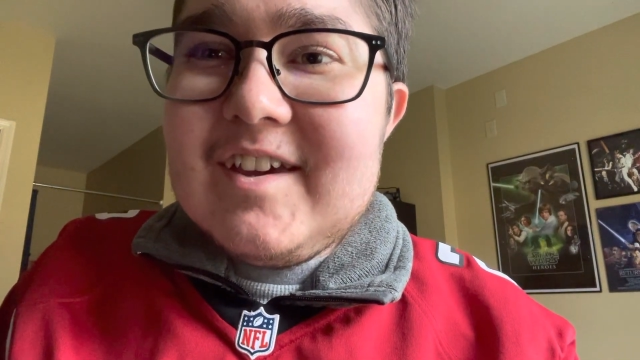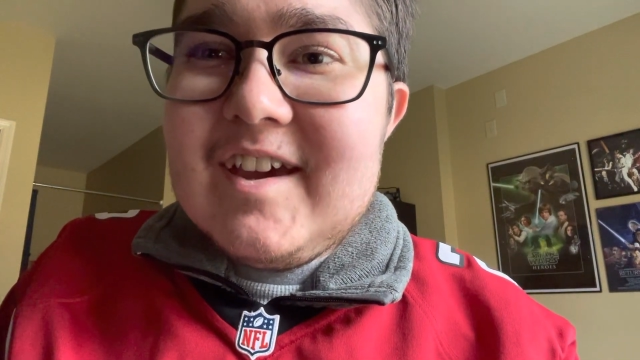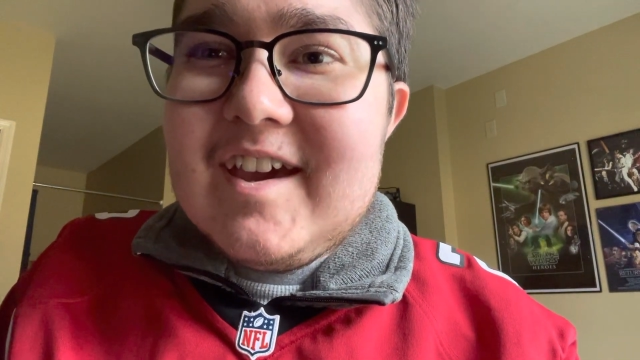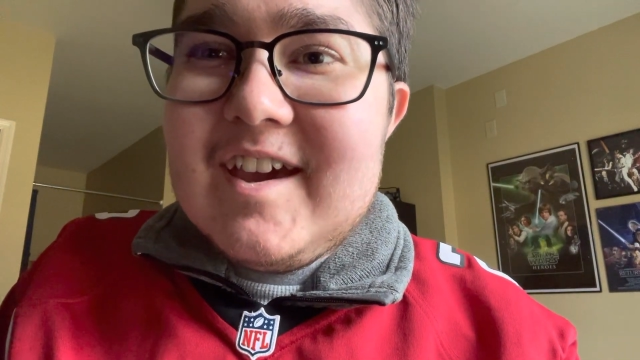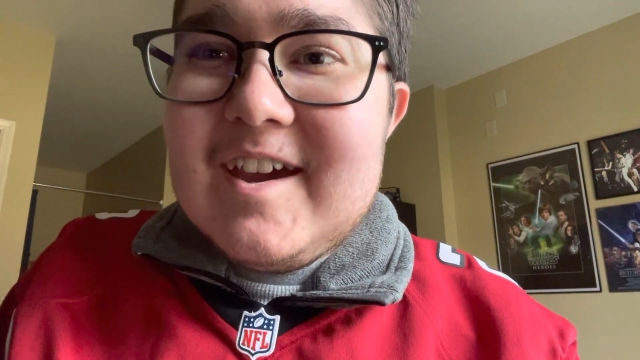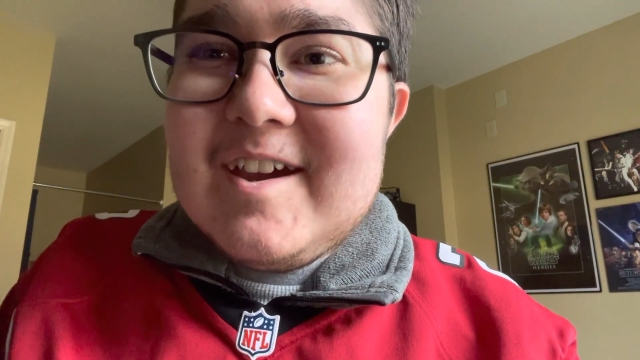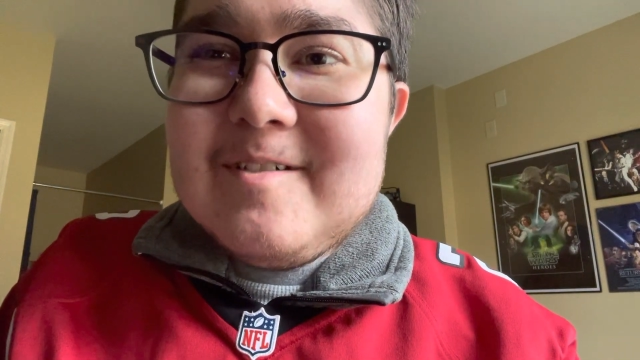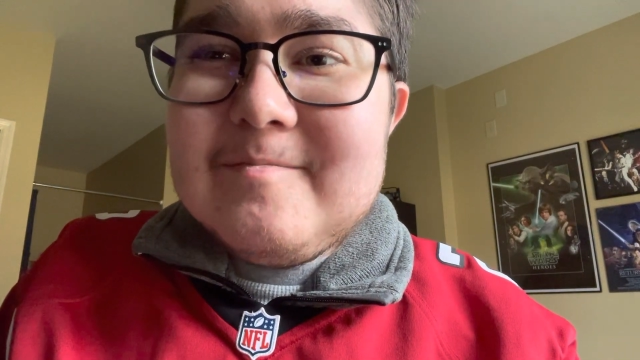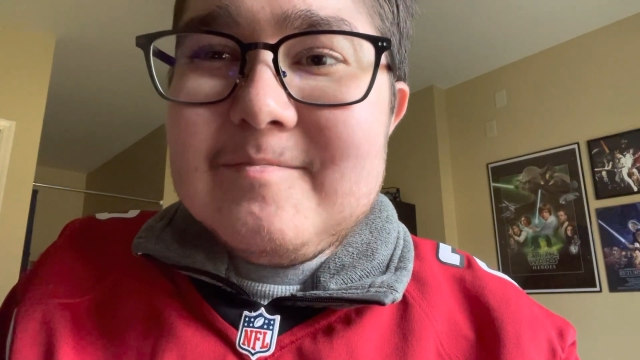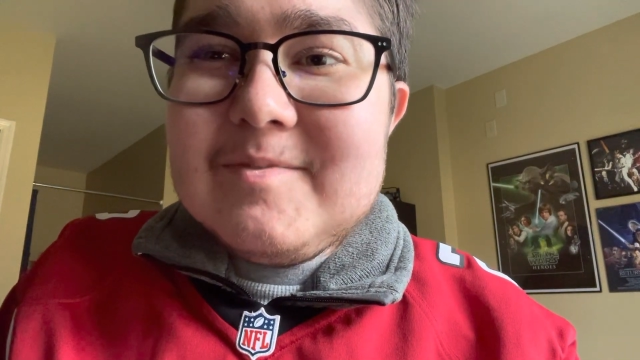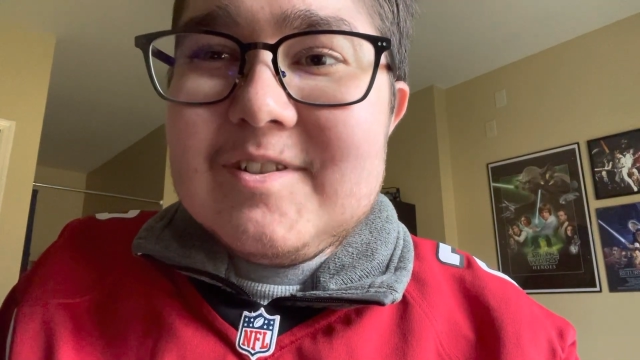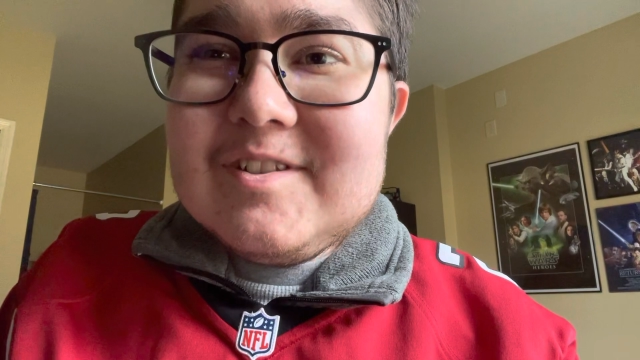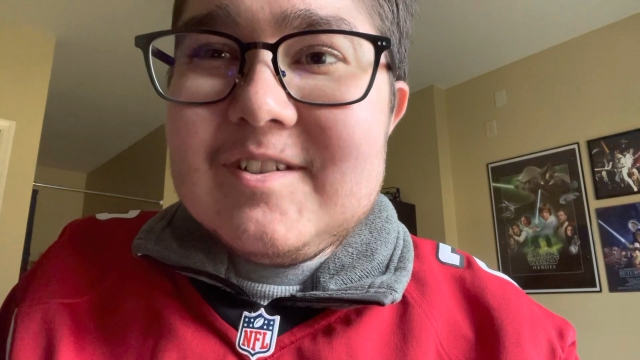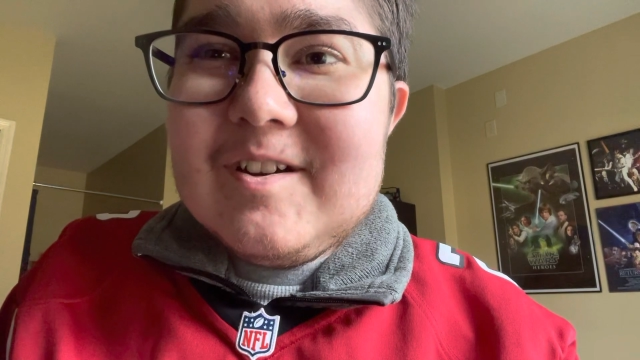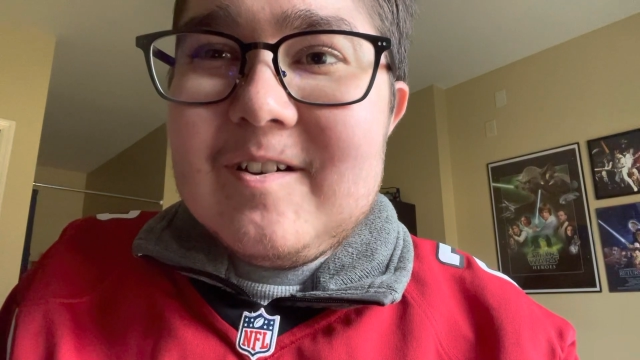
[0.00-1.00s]

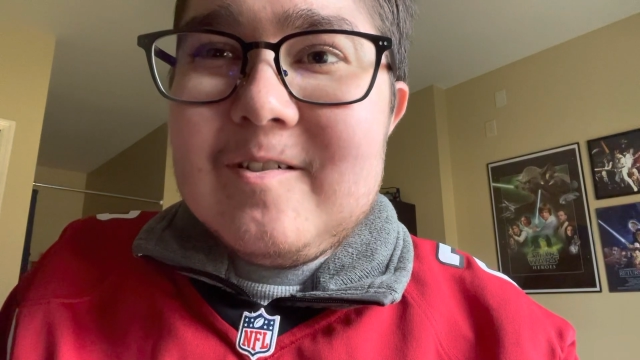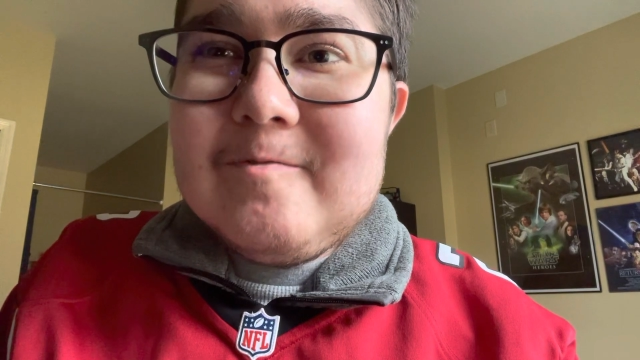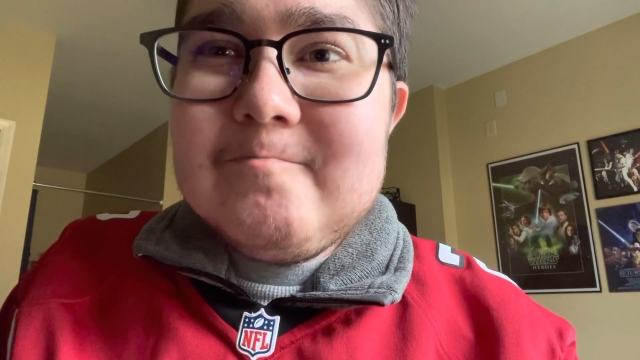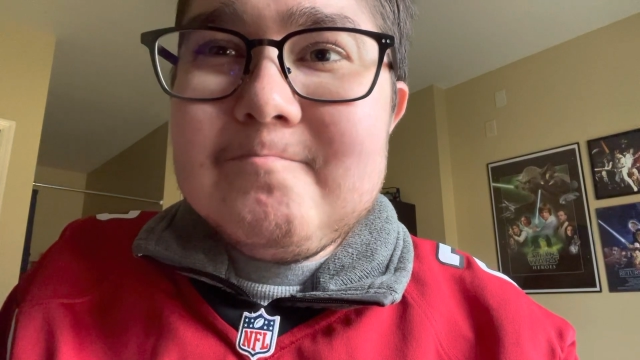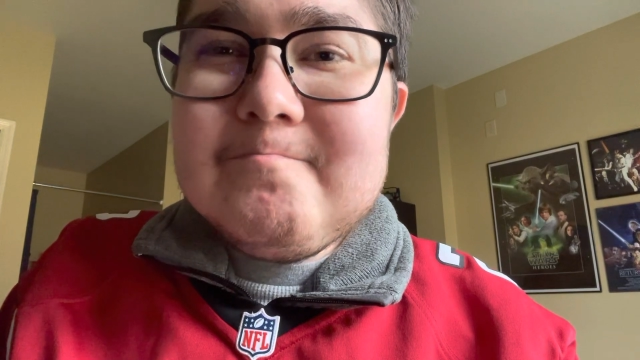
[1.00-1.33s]
games. So